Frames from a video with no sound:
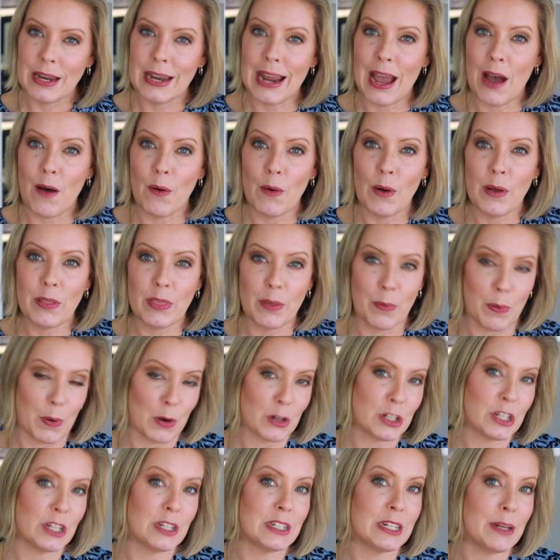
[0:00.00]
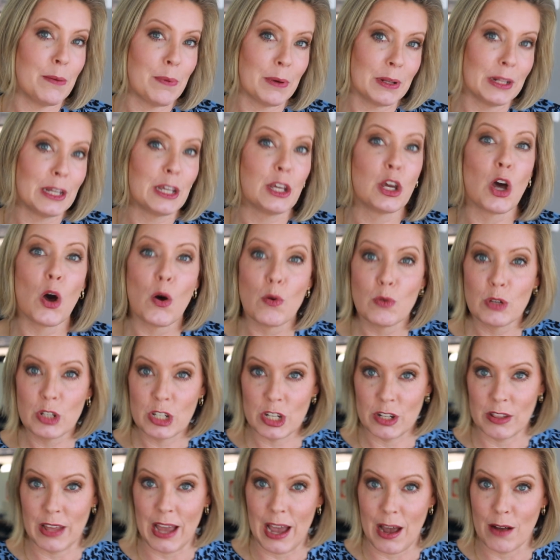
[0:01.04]
Now, the person typically goes
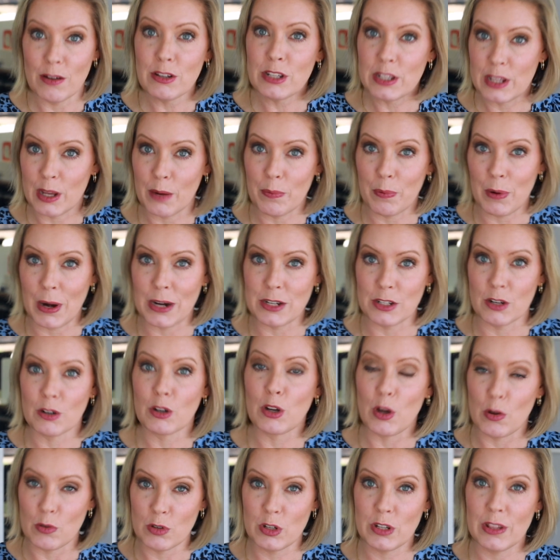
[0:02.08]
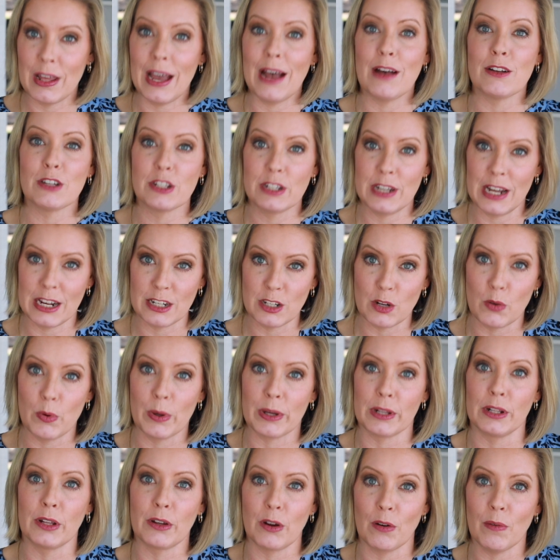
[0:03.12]
to the house, the appraiser goes to the house, takes a
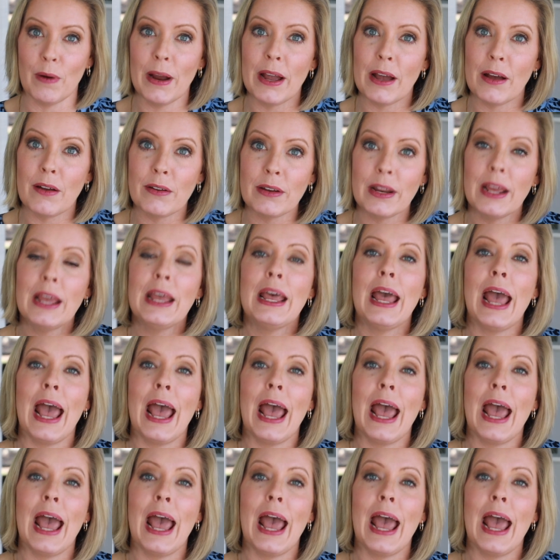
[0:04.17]
quick look around,